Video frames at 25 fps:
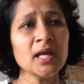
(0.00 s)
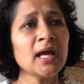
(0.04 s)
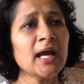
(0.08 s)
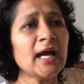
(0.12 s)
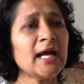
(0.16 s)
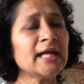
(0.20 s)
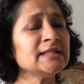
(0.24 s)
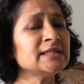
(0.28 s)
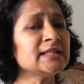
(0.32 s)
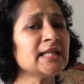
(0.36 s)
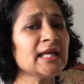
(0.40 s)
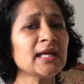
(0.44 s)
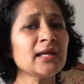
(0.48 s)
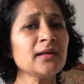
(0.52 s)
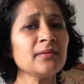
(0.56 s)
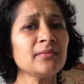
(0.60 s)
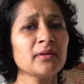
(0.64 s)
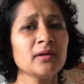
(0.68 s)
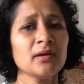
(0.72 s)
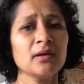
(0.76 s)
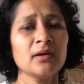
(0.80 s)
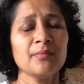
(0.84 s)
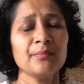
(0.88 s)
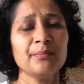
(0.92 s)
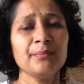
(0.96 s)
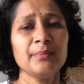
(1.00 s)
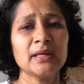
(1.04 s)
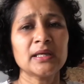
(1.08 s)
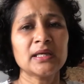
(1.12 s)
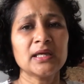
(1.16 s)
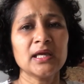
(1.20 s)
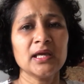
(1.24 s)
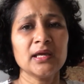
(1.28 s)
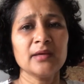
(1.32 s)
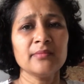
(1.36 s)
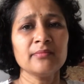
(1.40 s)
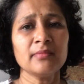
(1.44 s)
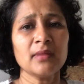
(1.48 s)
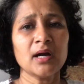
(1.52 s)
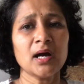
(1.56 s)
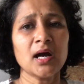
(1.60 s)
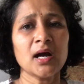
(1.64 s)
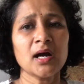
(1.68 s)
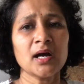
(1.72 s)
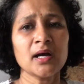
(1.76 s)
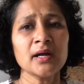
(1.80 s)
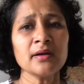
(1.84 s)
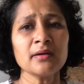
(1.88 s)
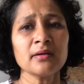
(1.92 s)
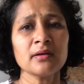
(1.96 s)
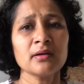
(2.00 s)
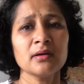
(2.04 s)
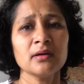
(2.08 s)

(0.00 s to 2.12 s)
and they became our